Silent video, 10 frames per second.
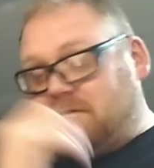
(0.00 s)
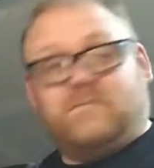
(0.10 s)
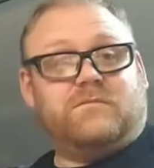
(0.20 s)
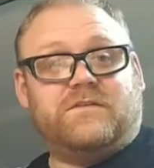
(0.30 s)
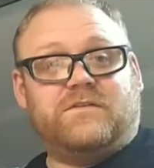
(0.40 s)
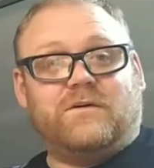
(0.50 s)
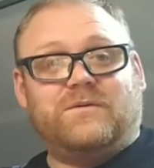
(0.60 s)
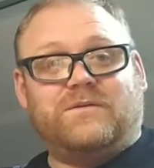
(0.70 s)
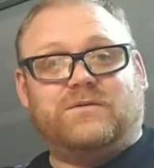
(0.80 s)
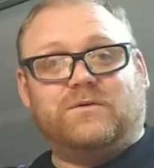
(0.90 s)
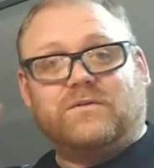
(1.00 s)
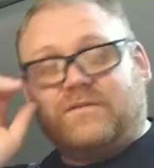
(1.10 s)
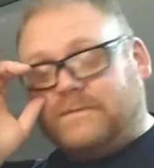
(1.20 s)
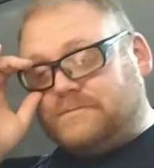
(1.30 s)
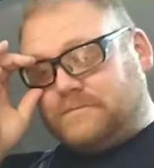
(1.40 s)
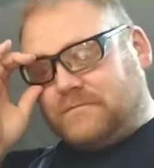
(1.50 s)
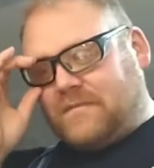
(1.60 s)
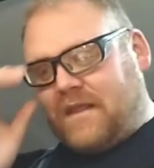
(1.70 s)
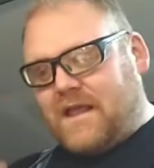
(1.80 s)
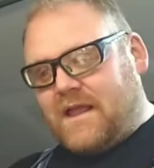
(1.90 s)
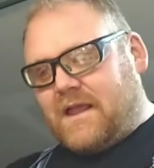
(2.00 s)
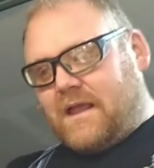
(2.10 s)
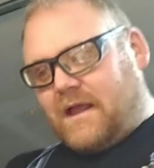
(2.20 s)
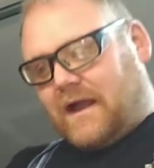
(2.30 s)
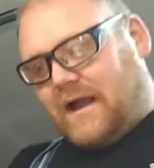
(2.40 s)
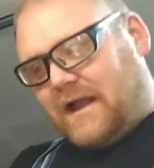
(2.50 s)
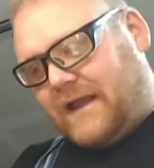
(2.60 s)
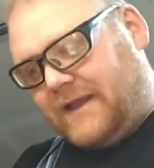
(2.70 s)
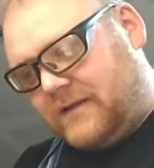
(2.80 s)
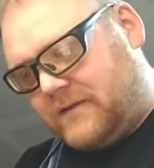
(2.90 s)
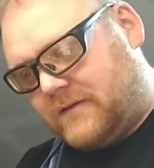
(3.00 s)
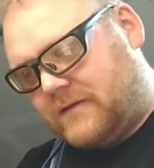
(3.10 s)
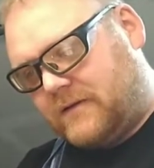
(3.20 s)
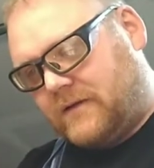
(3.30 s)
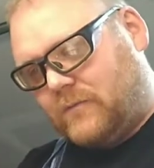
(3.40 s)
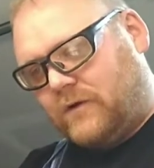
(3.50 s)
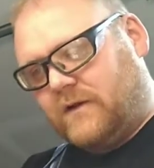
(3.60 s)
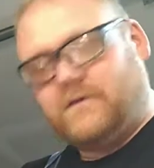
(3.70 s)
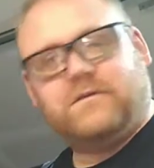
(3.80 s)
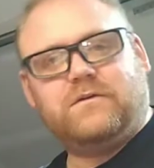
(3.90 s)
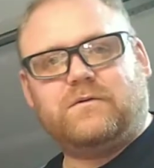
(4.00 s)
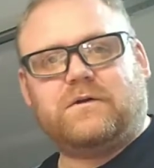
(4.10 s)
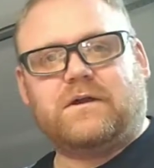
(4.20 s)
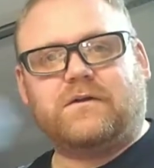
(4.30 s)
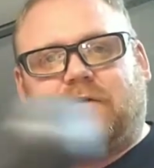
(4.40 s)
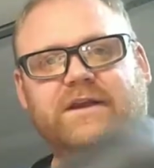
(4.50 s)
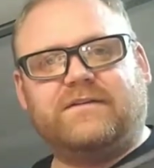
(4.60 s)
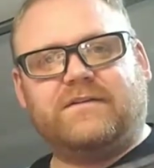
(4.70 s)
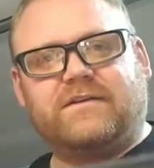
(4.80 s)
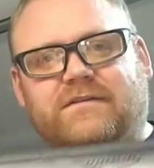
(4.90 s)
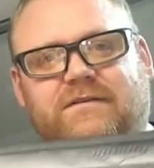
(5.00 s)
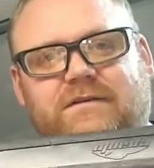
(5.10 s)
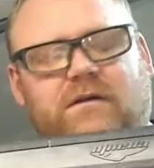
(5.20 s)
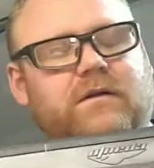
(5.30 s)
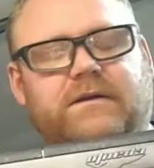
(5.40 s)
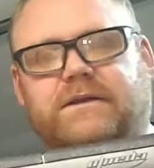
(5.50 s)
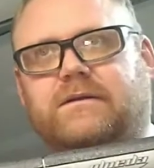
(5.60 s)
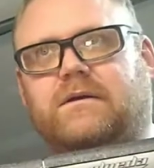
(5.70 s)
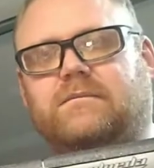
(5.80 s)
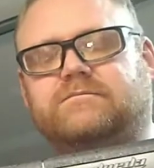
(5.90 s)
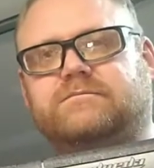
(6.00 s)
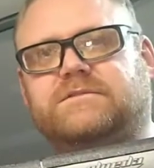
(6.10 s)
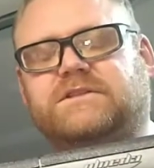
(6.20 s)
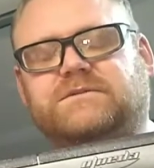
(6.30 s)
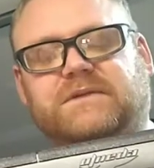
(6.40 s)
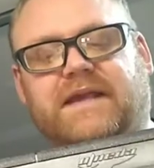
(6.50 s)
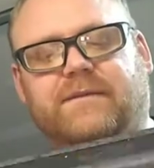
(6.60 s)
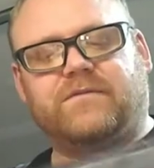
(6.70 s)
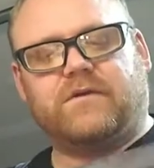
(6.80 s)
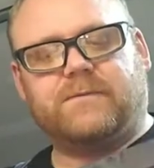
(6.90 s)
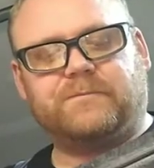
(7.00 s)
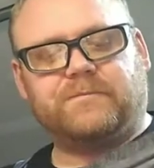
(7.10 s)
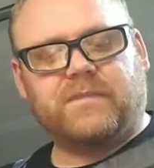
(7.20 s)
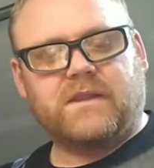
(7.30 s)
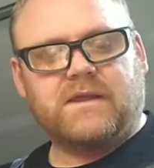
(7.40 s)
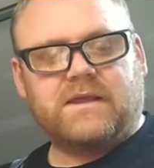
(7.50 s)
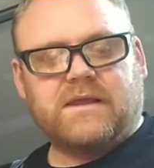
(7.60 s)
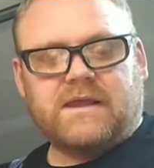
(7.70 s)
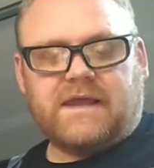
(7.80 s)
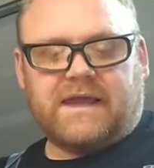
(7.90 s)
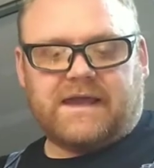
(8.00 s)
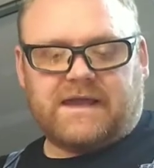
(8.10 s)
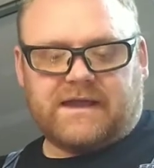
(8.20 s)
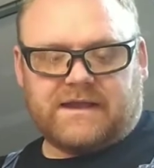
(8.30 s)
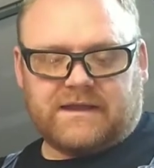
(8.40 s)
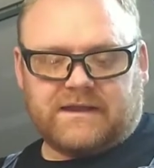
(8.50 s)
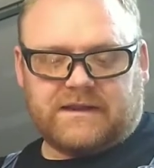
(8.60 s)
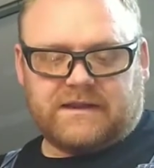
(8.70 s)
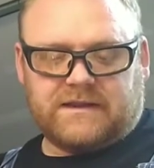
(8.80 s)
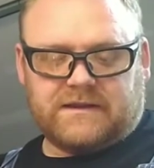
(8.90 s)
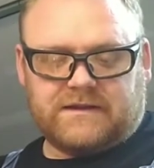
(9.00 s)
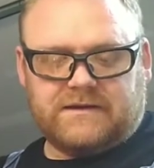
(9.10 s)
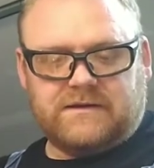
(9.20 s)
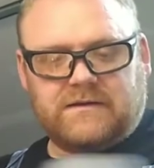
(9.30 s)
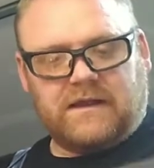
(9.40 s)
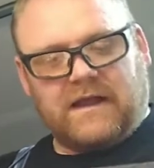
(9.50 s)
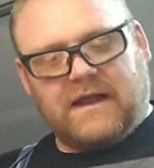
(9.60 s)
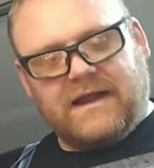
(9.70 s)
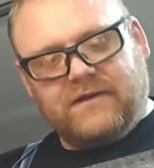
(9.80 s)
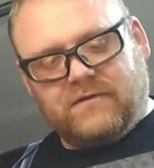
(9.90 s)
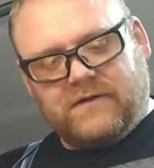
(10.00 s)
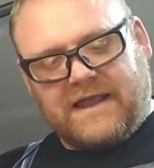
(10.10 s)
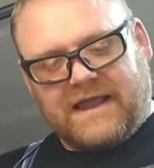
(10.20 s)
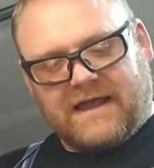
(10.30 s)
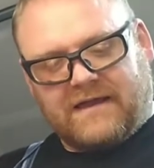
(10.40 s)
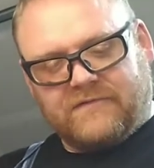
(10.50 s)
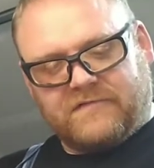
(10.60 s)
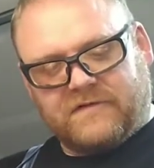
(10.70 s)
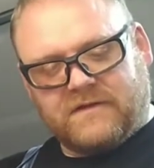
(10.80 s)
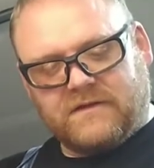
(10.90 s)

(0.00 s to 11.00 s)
let's start with the tools. I went on to Craigslist or Amazon, and I don't have